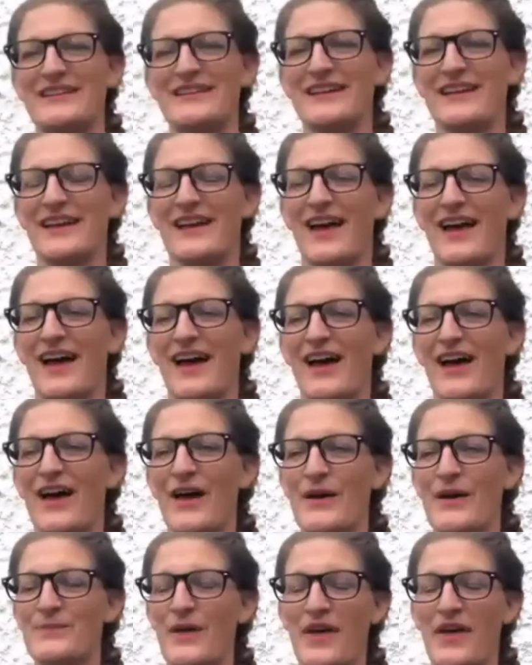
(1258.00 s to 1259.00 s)

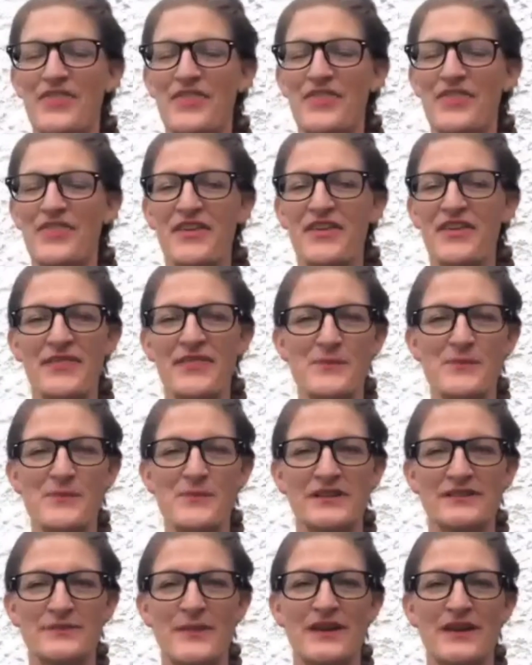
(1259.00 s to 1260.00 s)
I think that brings me
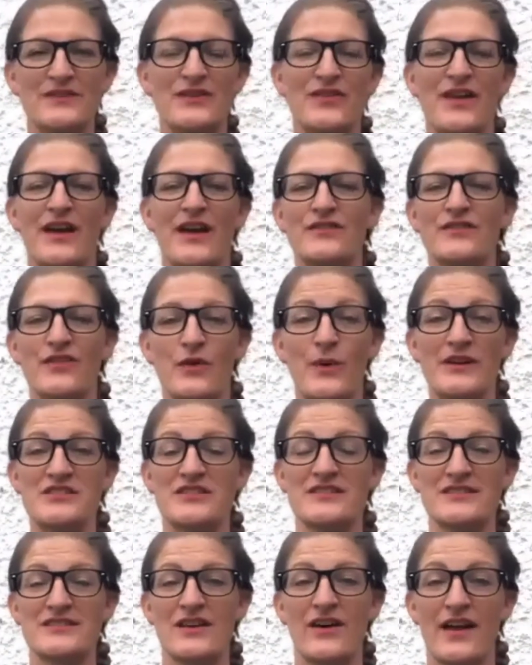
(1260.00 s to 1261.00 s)
to the end of the questions
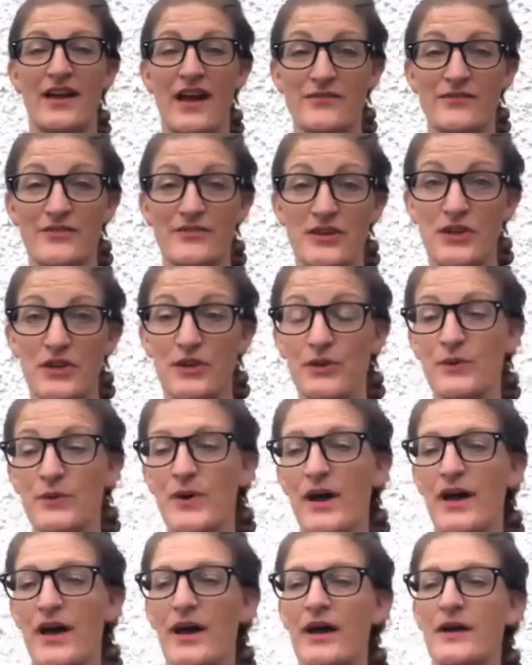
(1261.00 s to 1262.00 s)
that I had for you.
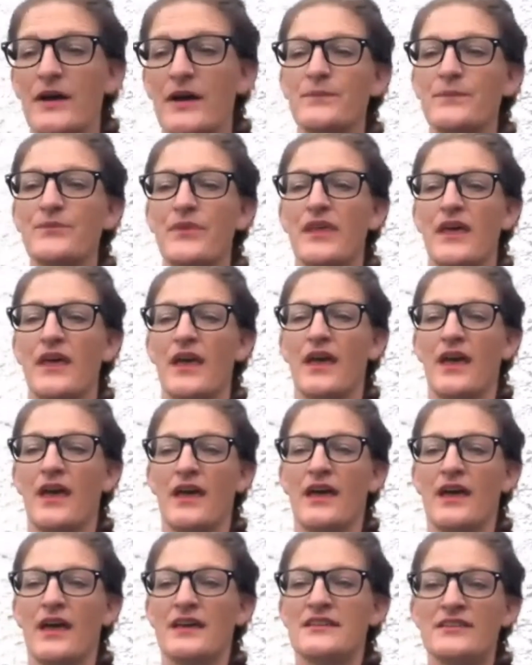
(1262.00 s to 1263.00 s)

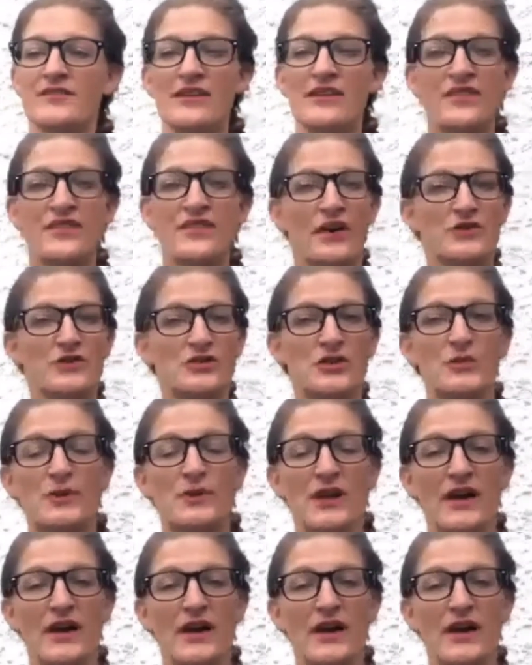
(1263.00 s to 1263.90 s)
Is there anything else you would like